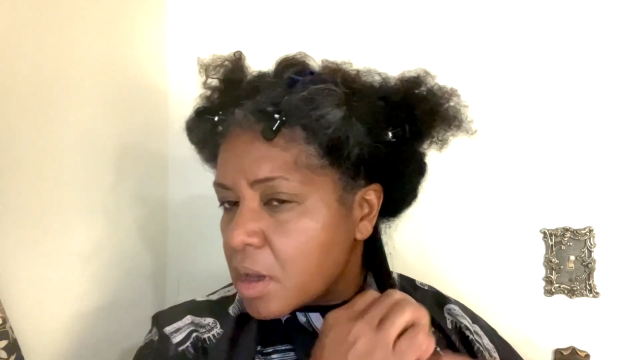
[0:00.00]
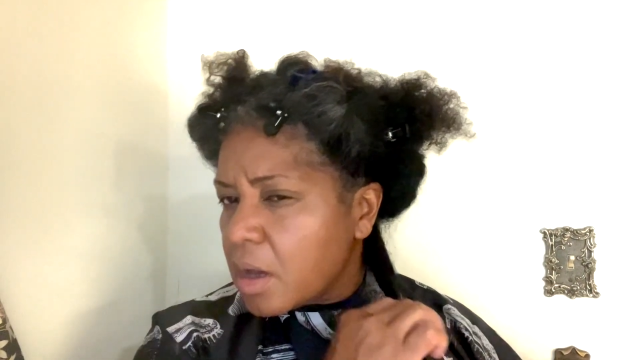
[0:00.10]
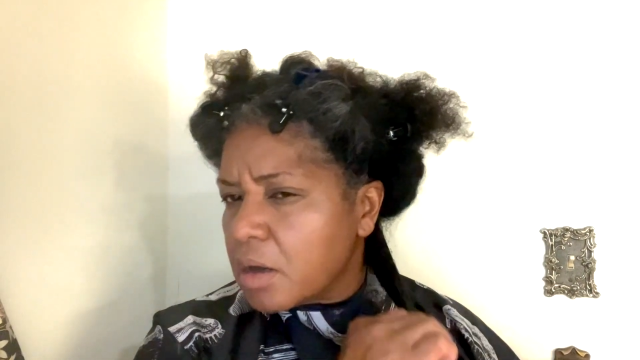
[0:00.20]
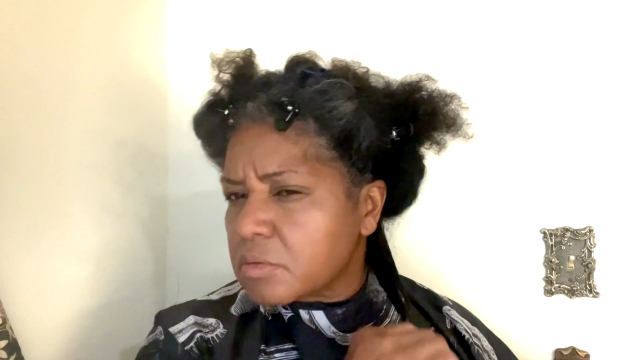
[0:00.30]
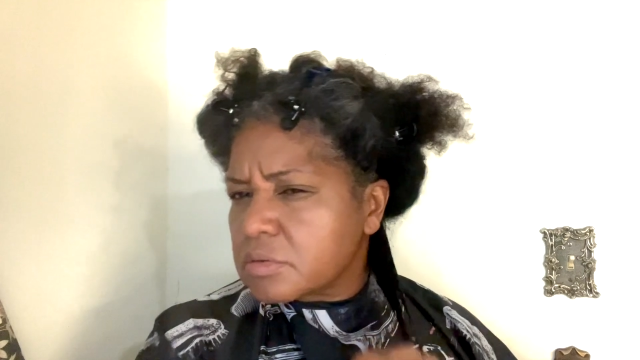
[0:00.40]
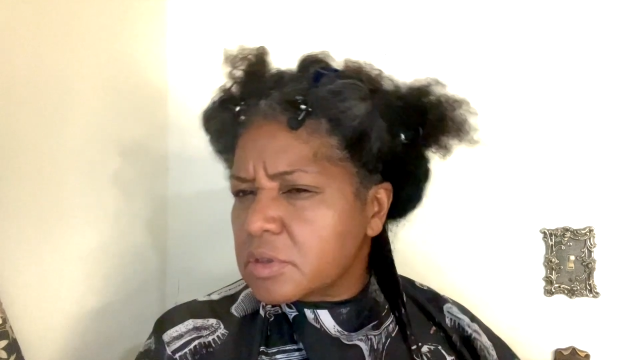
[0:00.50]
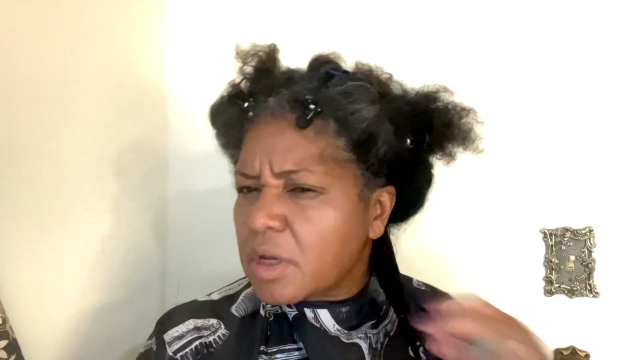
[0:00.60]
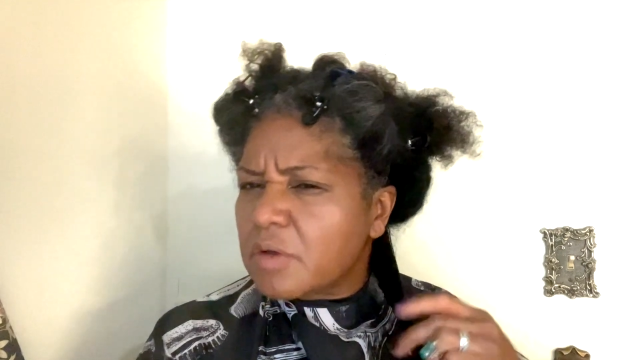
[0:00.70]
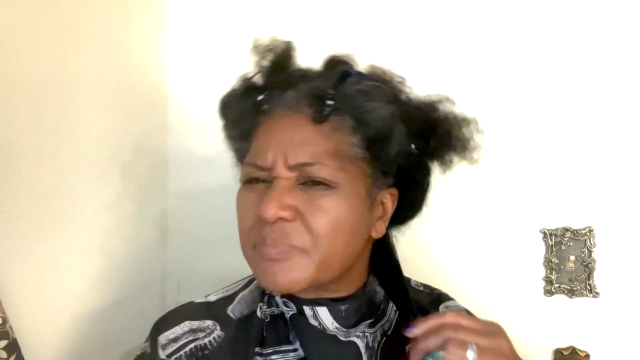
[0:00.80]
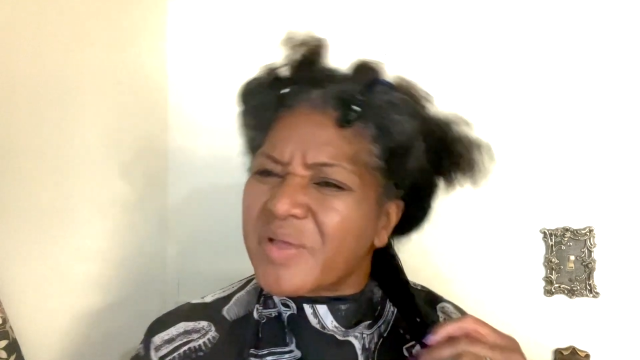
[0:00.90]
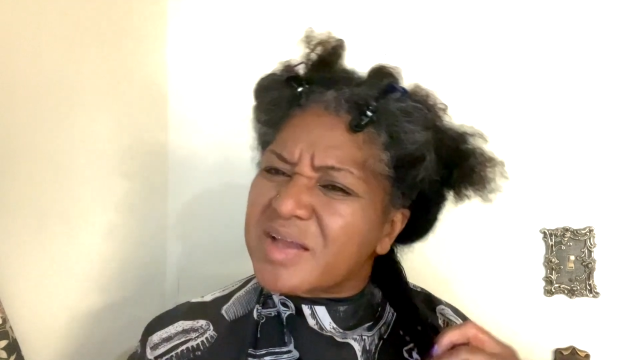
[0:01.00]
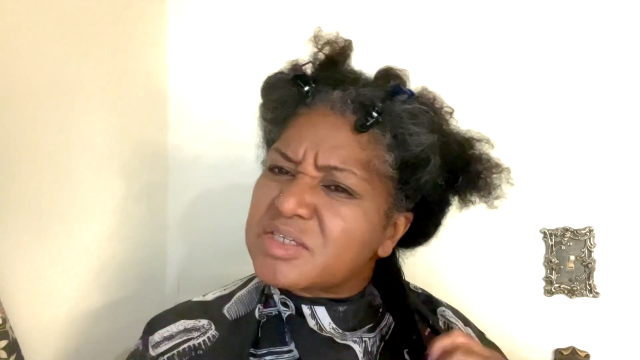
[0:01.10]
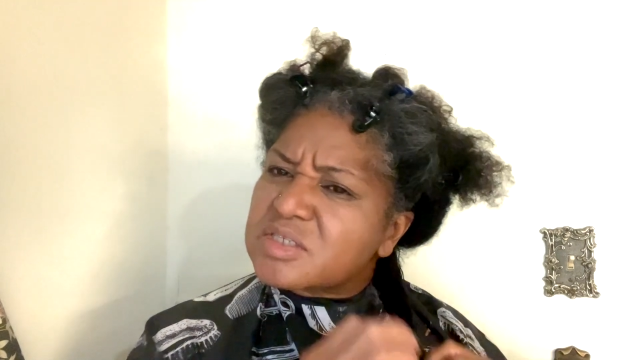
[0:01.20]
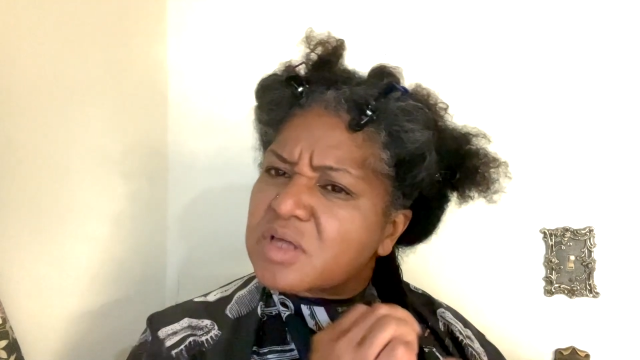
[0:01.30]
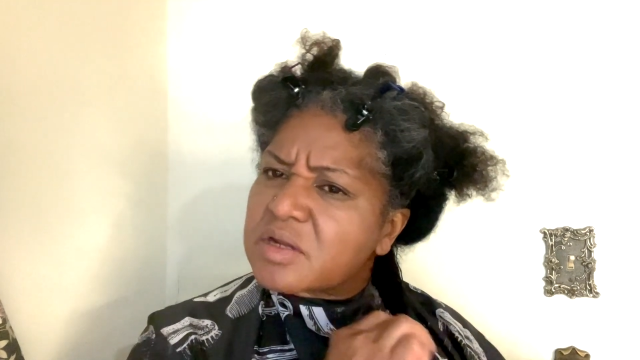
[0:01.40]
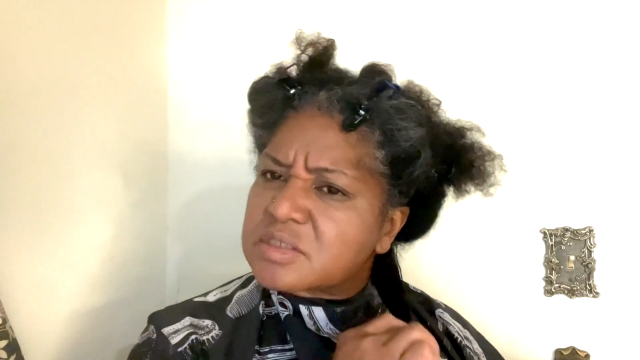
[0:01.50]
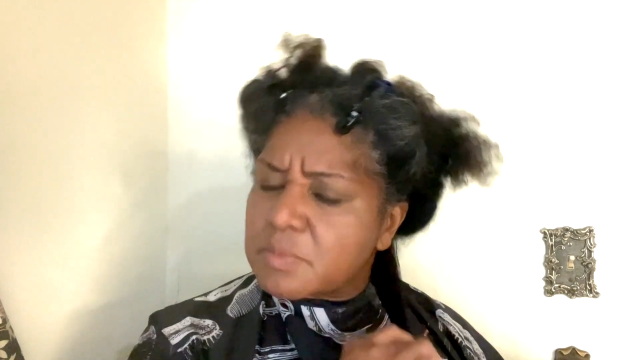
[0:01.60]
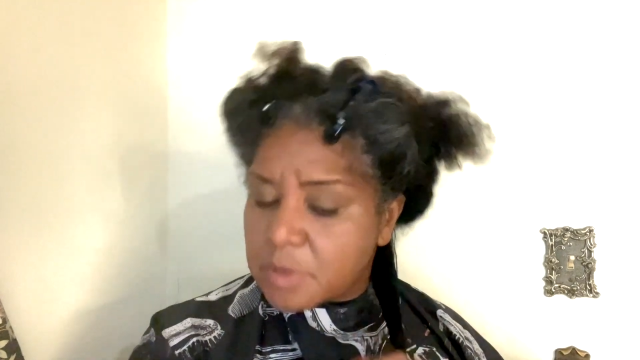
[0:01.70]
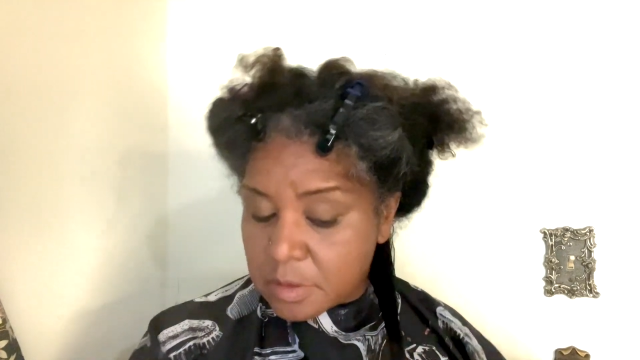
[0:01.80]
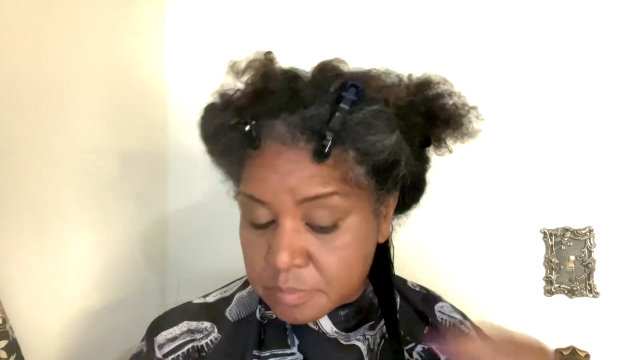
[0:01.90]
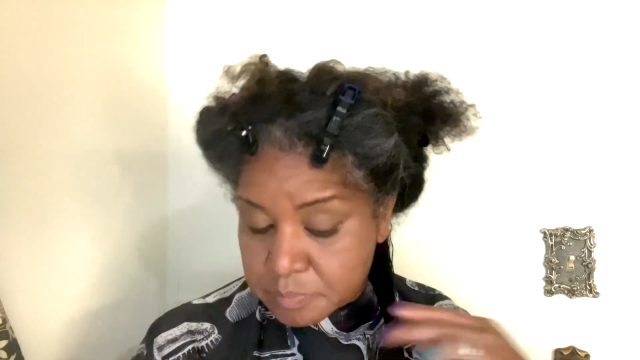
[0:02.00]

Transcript: Oh, you know, I just thought of something.